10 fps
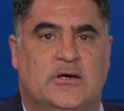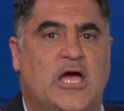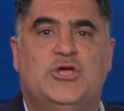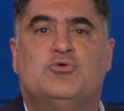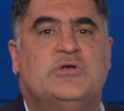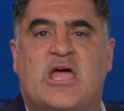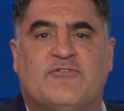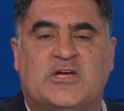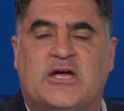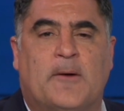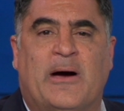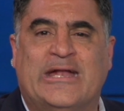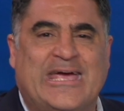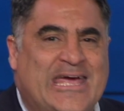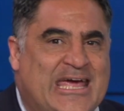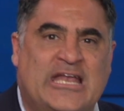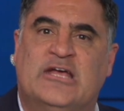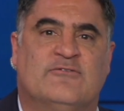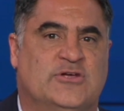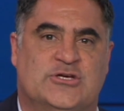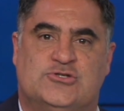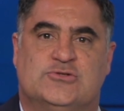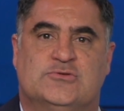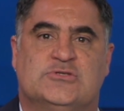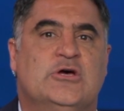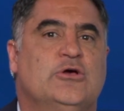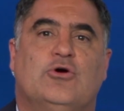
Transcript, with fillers: and you never care about any of the issues.